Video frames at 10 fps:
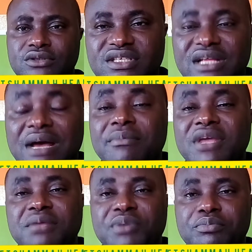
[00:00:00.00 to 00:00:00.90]
And many
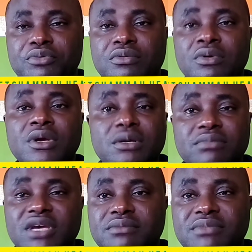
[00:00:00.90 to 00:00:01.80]
people
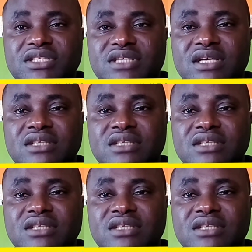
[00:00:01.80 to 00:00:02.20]
made mistakes,